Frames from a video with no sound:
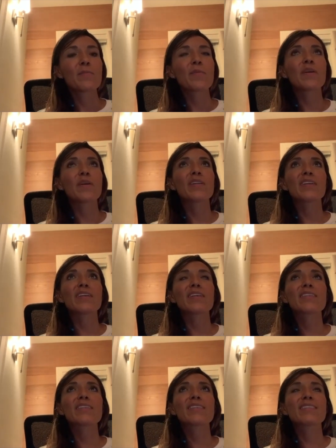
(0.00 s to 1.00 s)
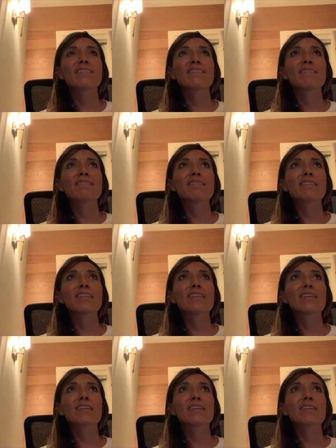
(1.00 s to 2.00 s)
But it's,
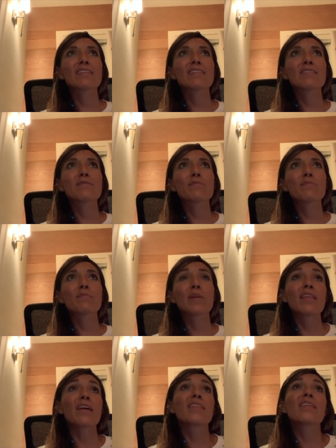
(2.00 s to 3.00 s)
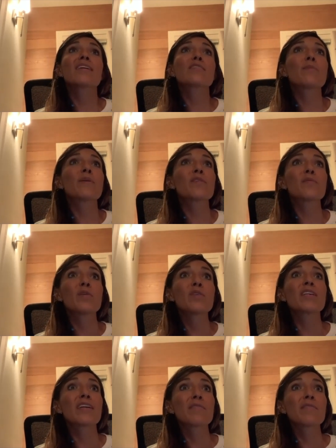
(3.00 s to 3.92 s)
it's, I, I think it's part of the process.